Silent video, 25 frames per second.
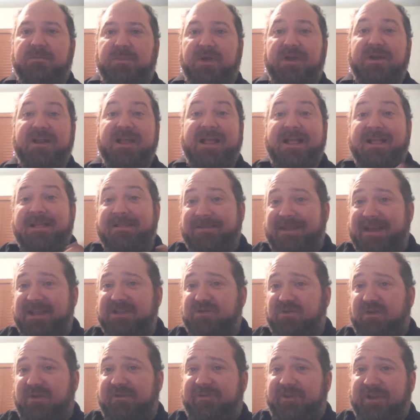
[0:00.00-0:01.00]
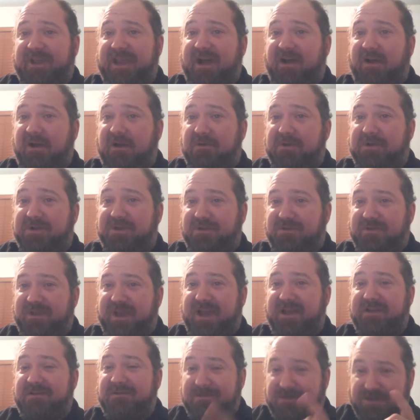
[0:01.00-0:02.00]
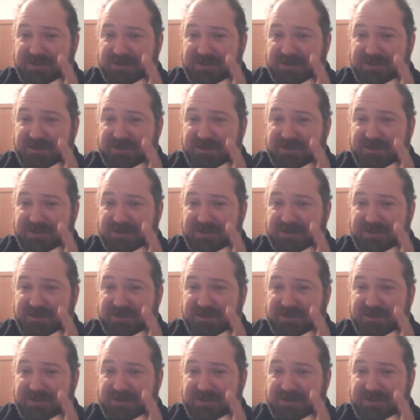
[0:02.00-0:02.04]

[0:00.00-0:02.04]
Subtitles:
But that's roughly how I would do that.